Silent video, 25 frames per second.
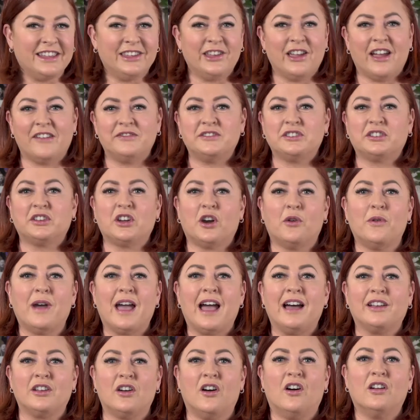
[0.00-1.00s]
you have to go
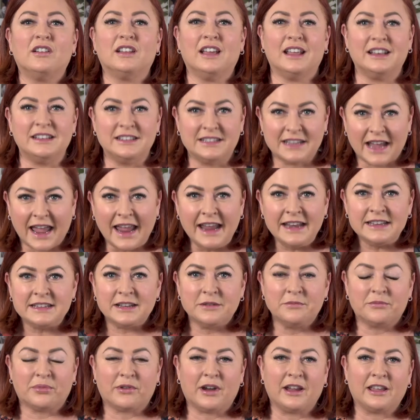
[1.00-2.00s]
out on a date
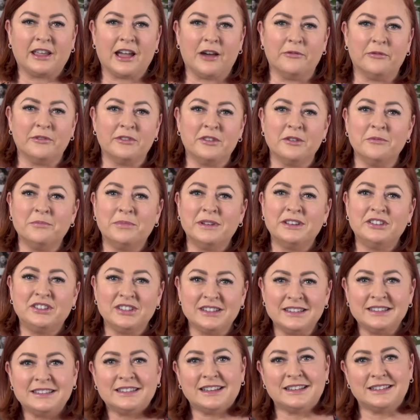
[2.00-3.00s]
and break up with them, but
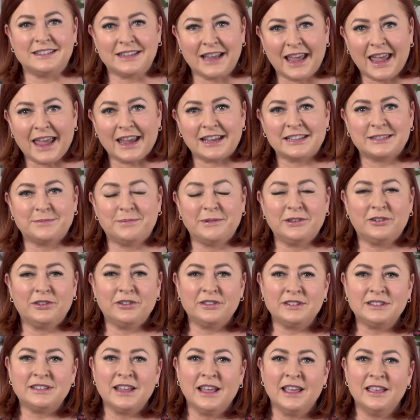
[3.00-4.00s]
just a text,
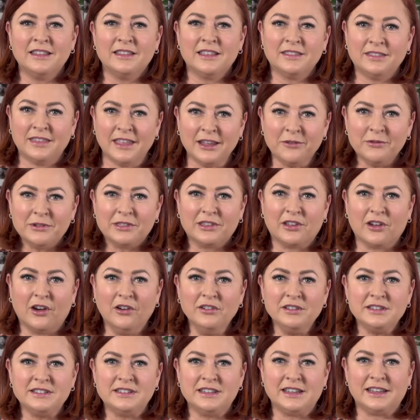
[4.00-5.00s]
because the thing with
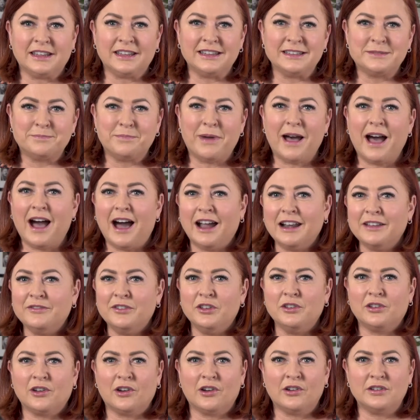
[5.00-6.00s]
ghosting is part of
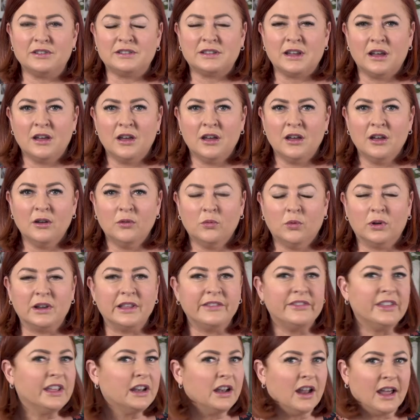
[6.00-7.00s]
you goes, what
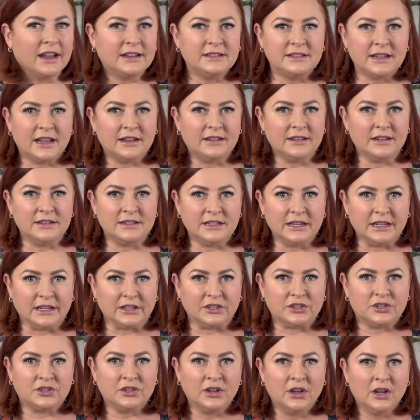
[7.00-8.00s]
if they're lying dead in a
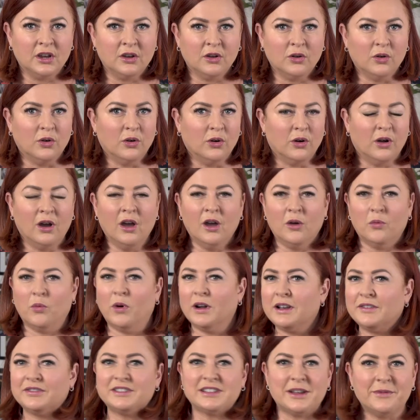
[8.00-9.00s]
ditch? Or
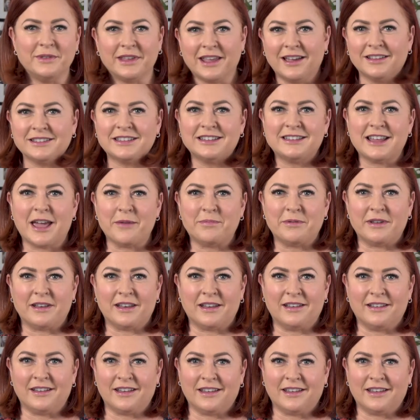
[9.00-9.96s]
what if something else has happened and